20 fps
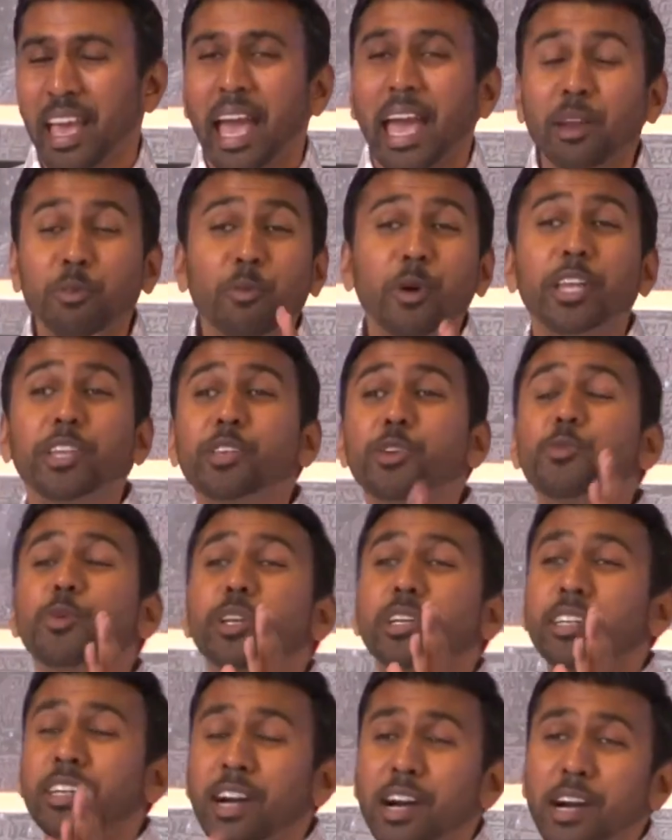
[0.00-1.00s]
And when you
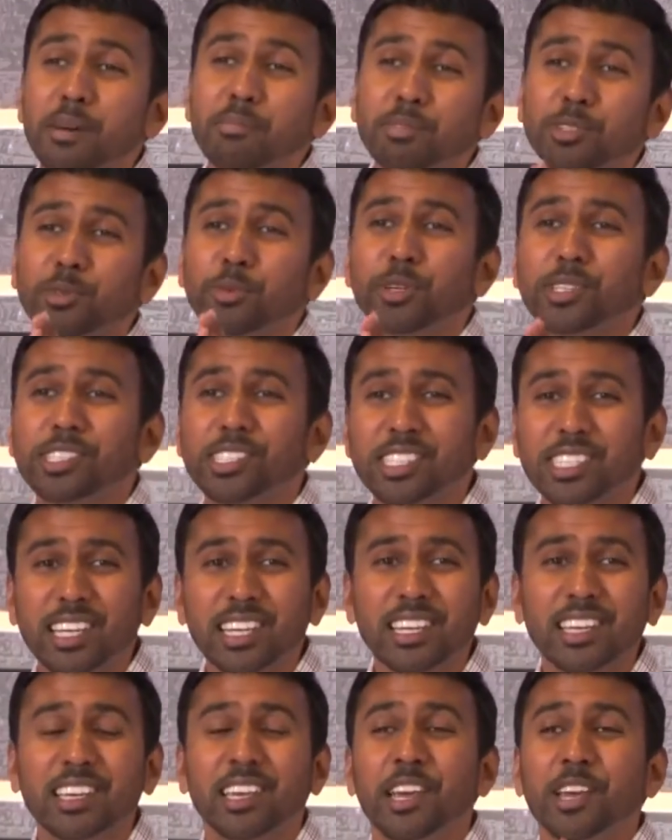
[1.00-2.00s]
would come to a
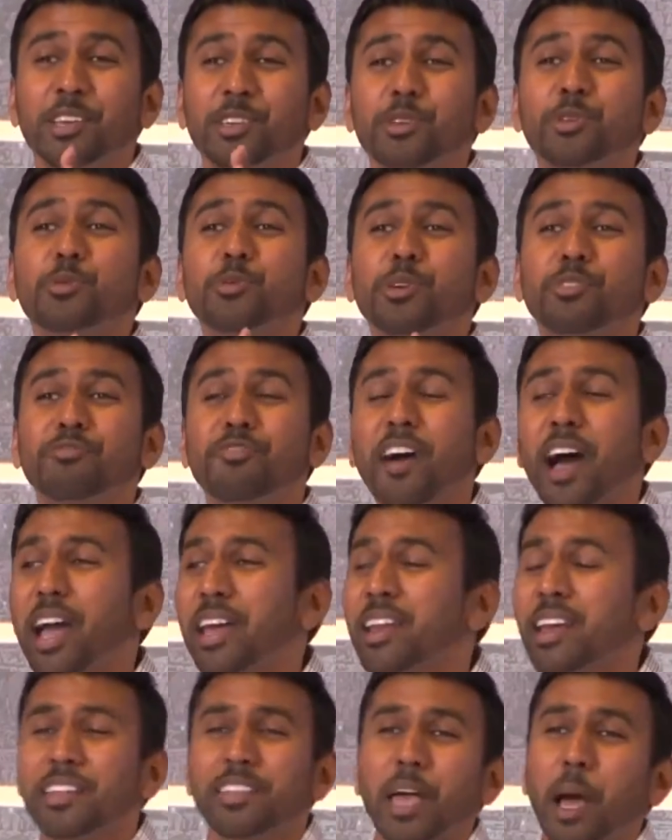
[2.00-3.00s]
city, you would
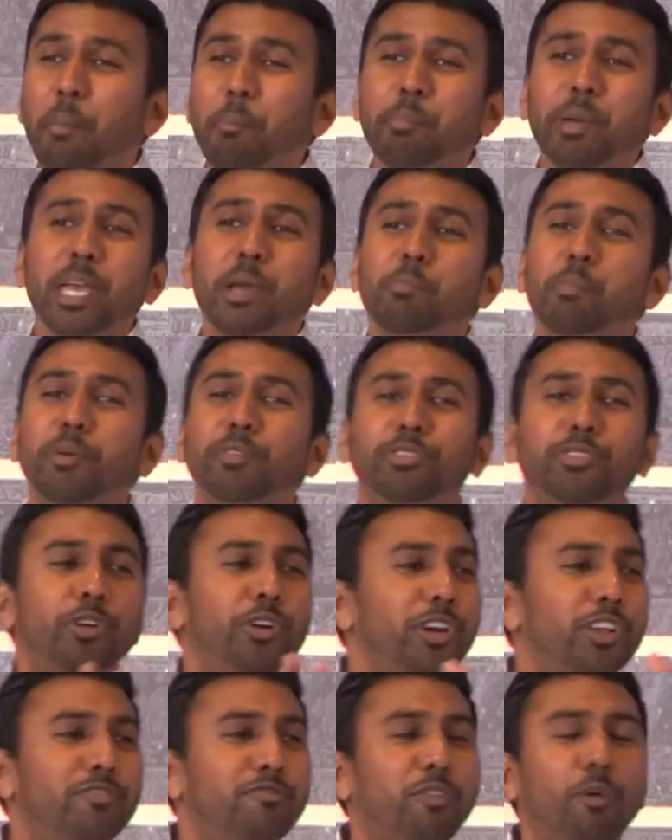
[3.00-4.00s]
find that people
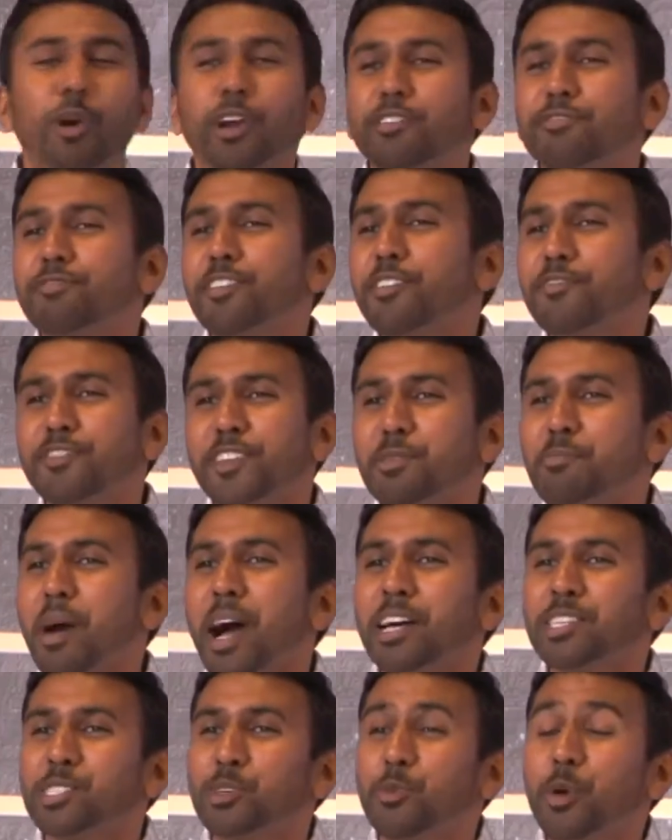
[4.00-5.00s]
30, 40, 50
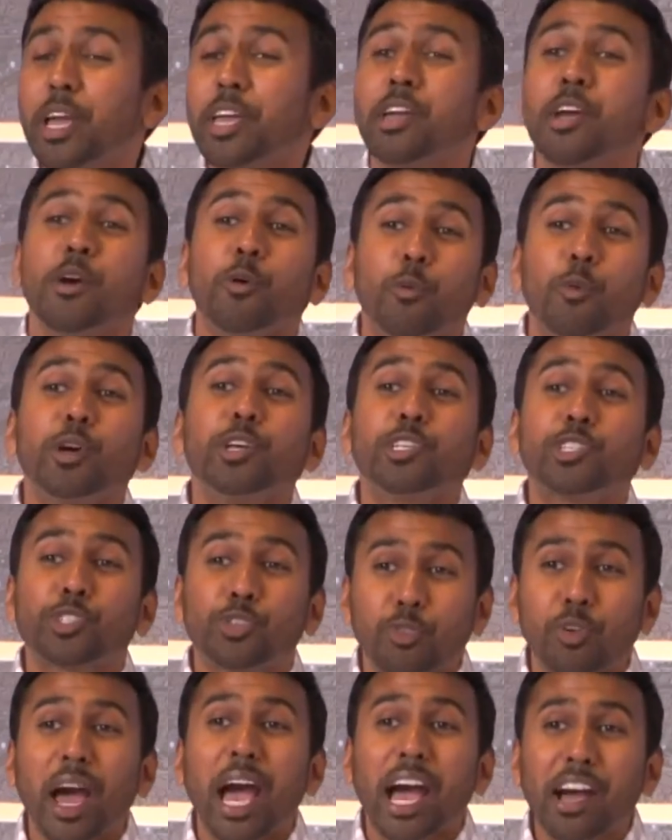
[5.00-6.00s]
miles away would
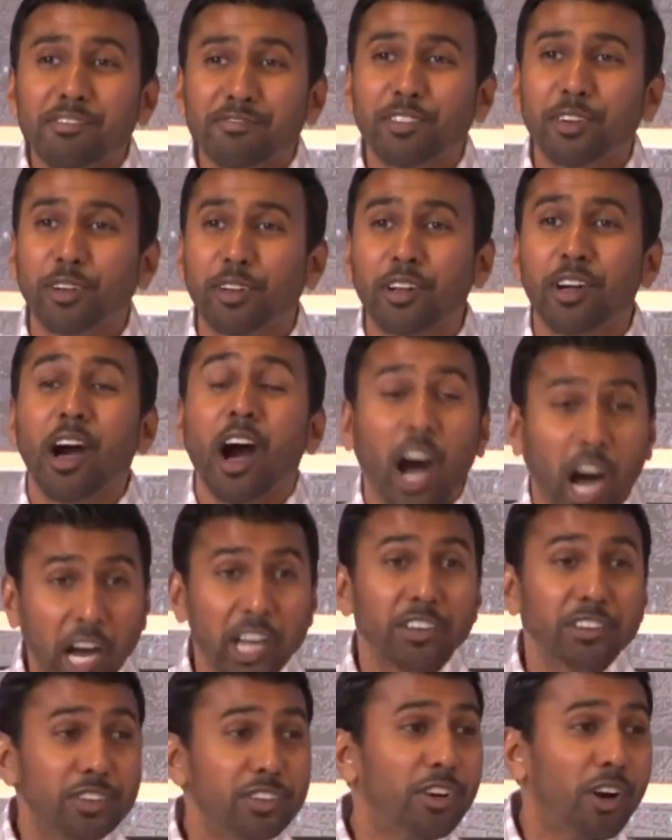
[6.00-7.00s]
travel
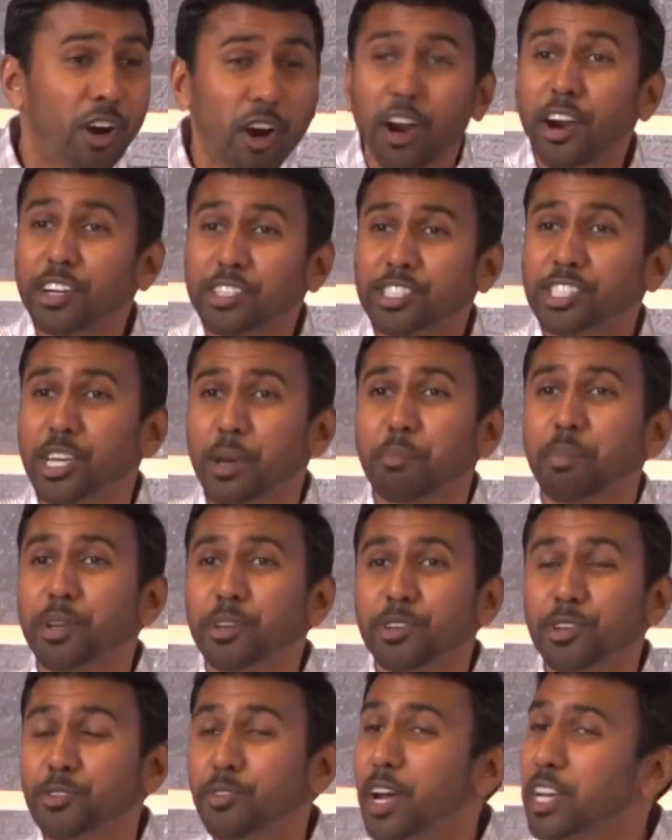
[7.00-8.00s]
under hardship
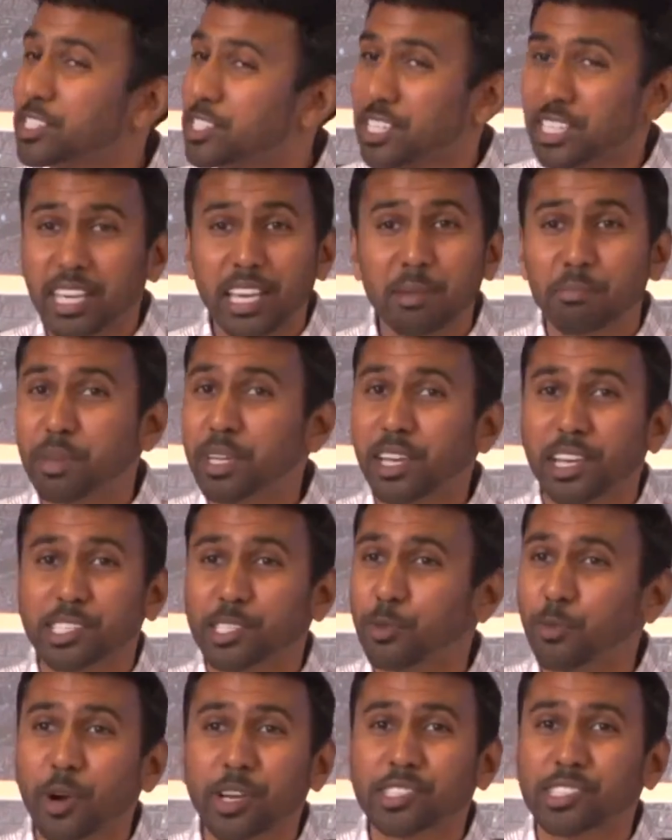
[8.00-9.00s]
and duress. Again,
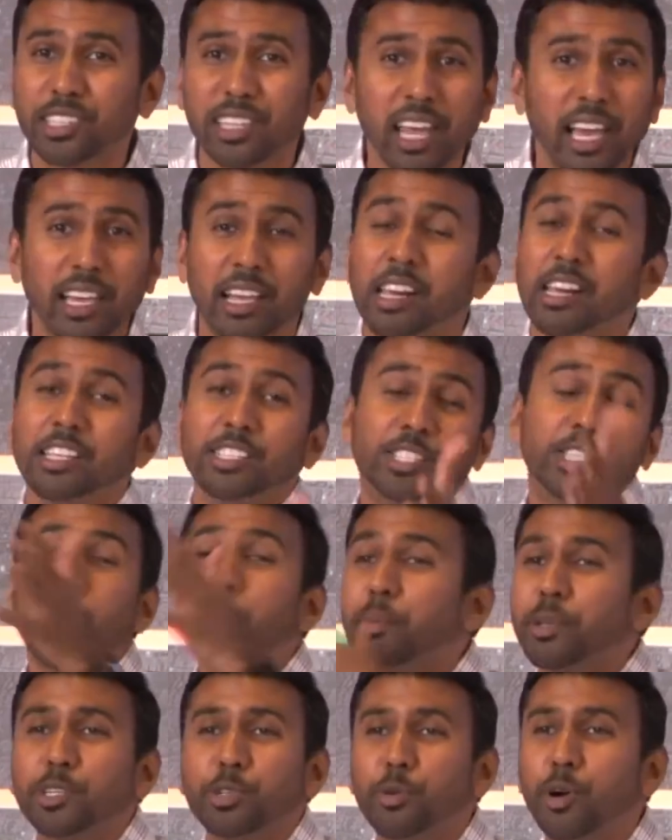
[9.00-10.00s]
because it wasn't like
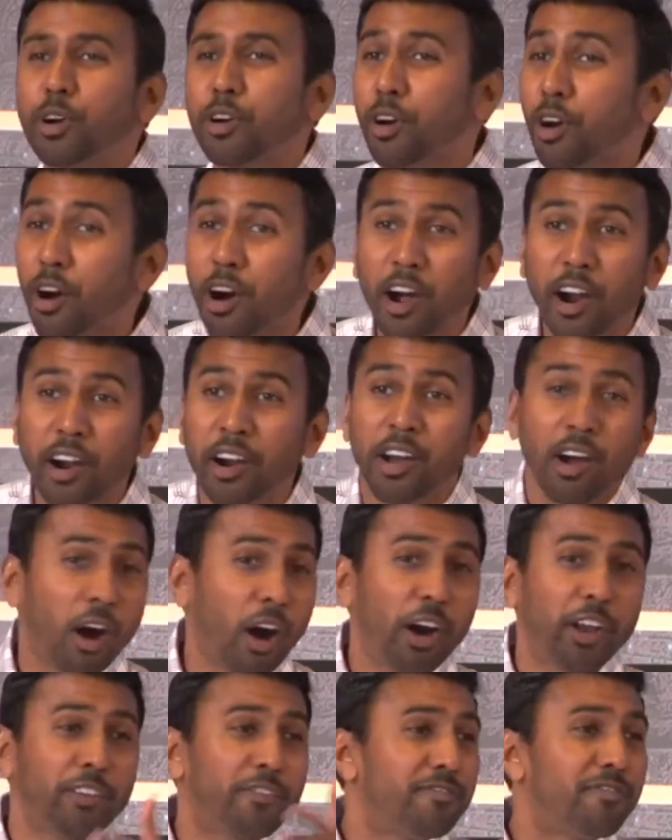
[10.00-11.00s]
jumping to a car
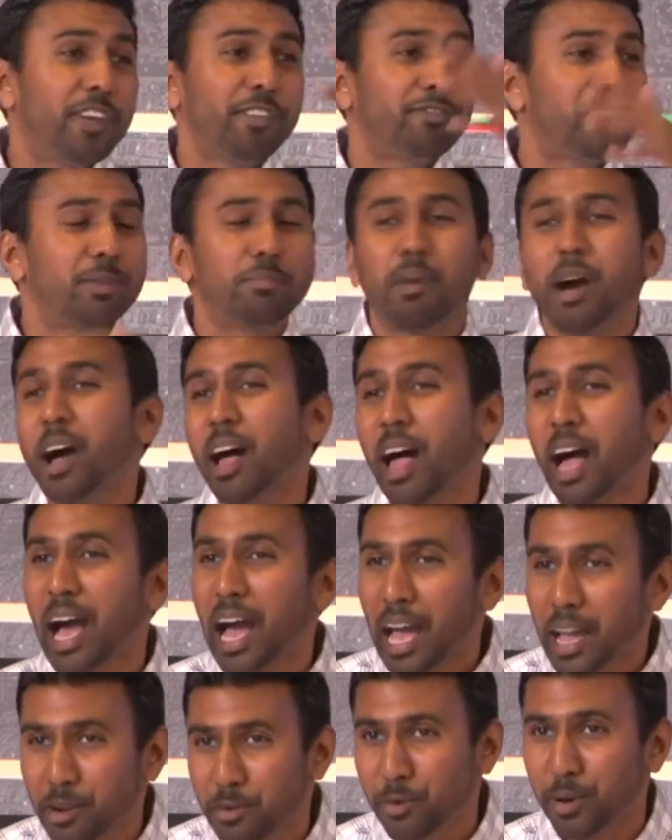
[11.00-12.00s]
on a 50-mile
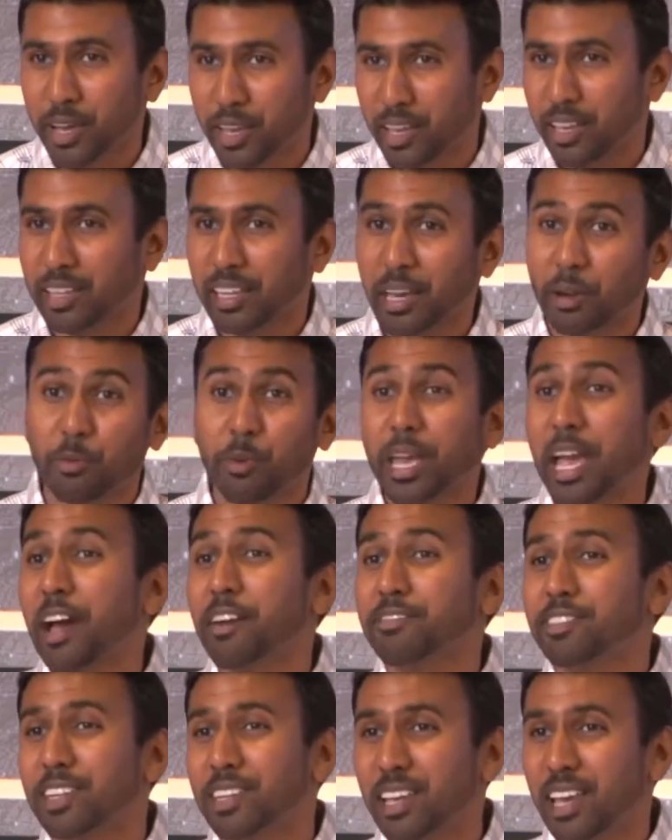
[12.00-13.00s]
highway like we
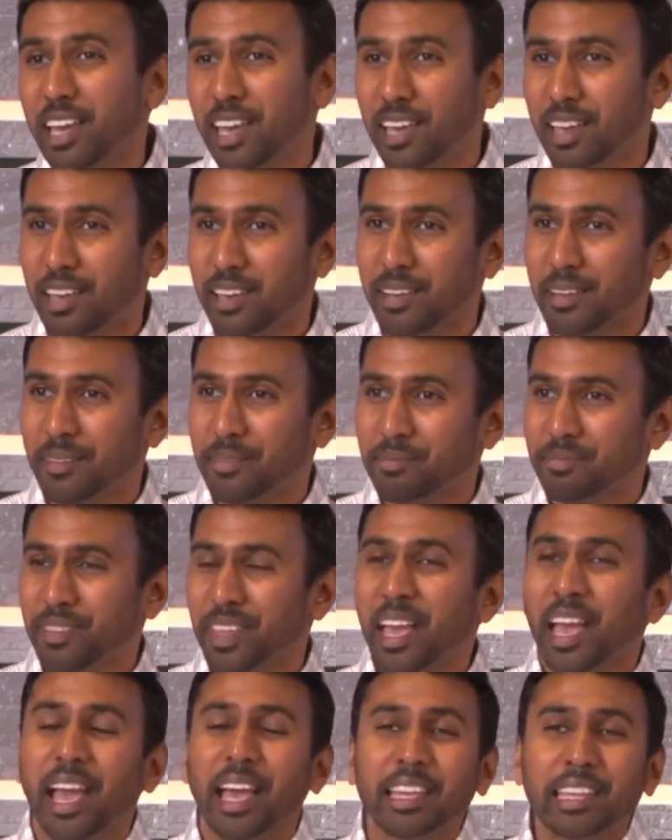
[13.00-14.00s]
have today.
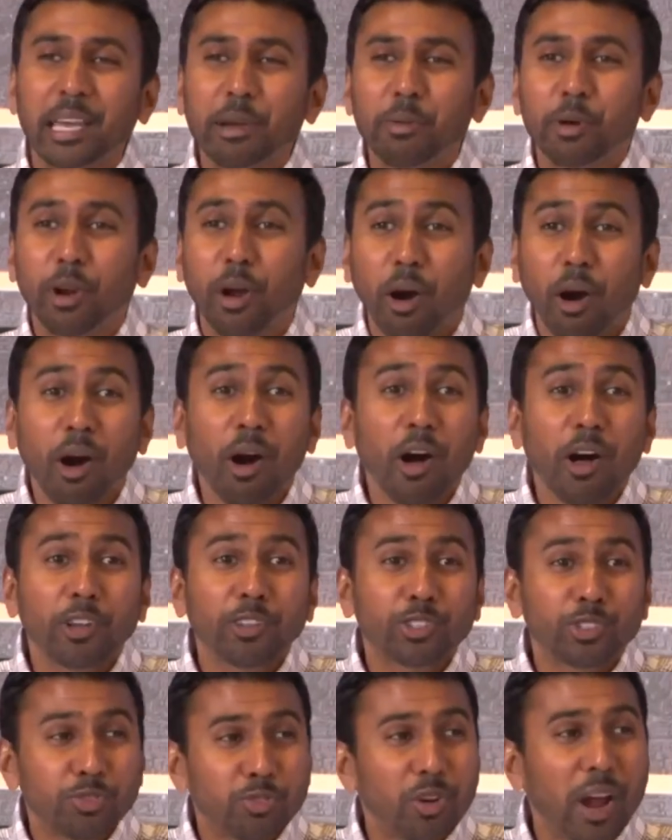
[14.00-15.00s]
And they would
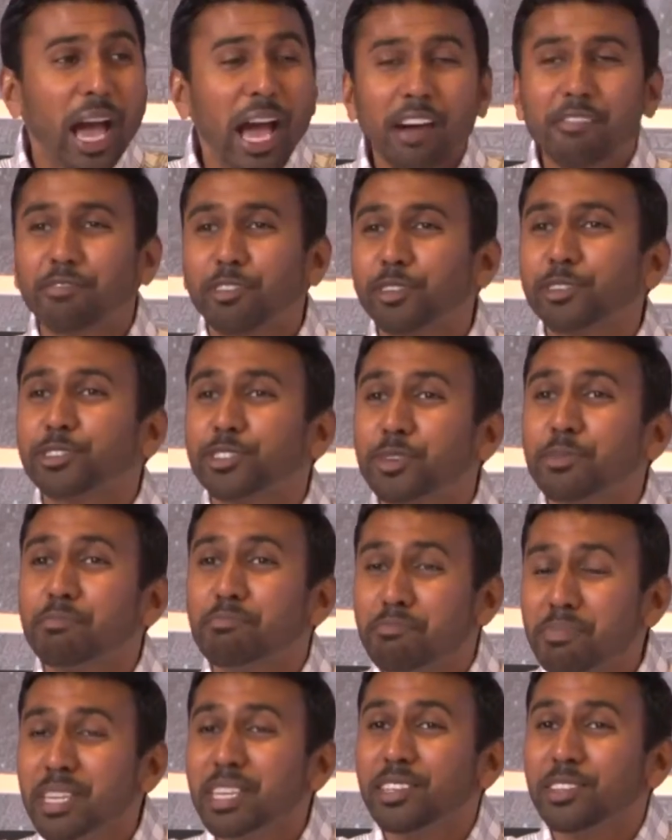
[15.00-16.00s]
all travel to
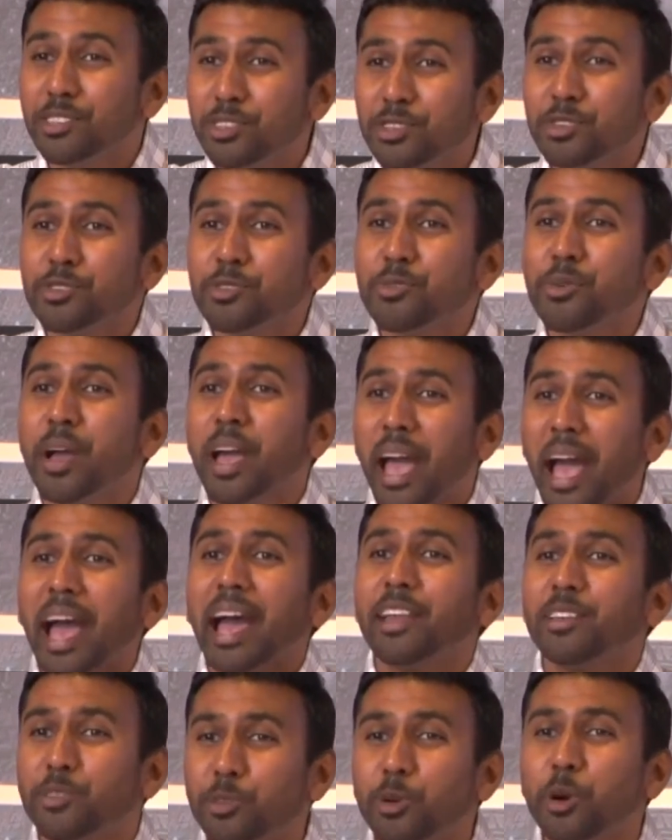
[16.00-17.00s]
meet you
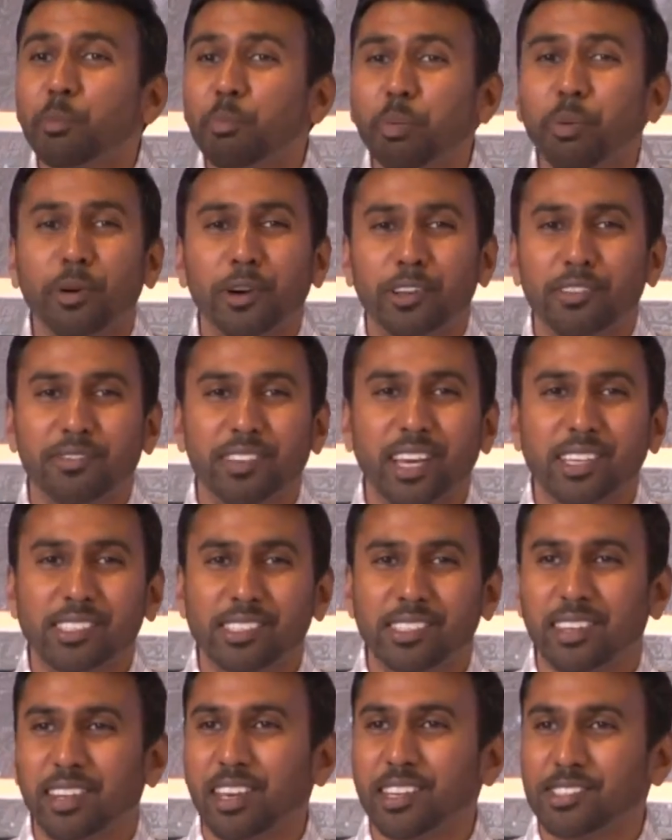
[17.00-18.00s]
at your port of
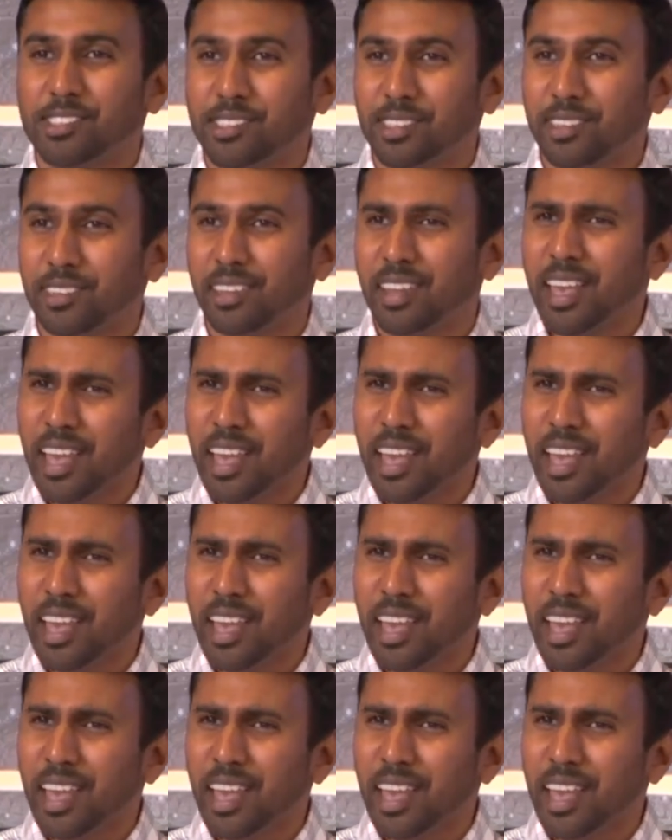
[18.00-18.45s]
destination.